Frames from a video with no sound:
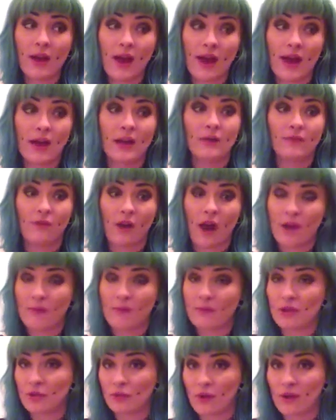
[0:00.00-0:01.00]
And if
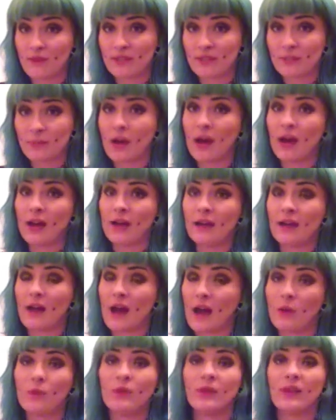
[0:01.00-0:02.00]
I'm in a rough spot,
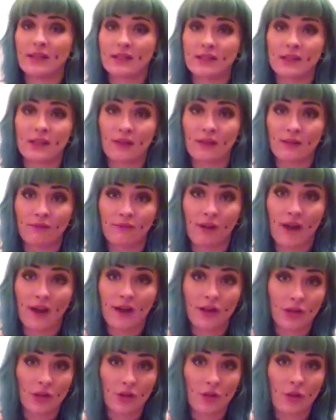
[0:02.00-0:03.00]
I would like to confide
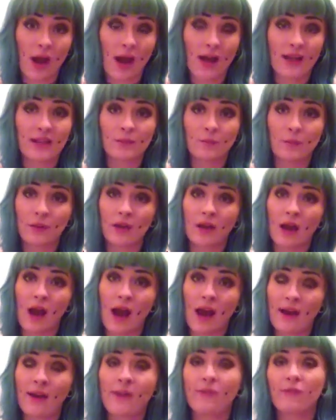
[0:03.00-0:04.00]
in you guys, but
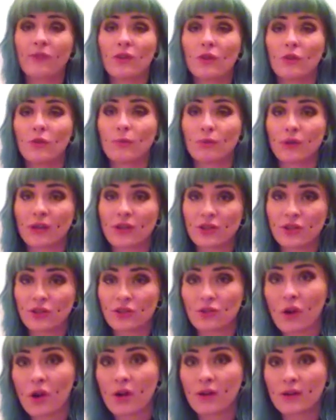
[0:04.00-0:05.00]
I feel pretty
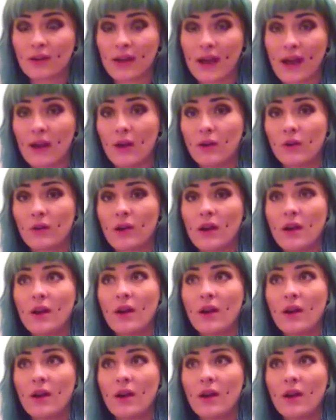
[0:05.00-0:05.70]
strong now